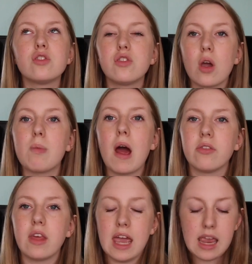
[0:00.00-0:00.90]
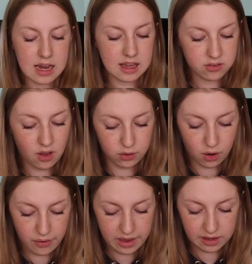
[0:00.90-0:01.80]
so proud that Helix are
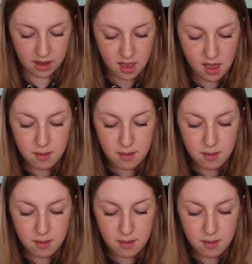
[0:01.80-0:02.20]
going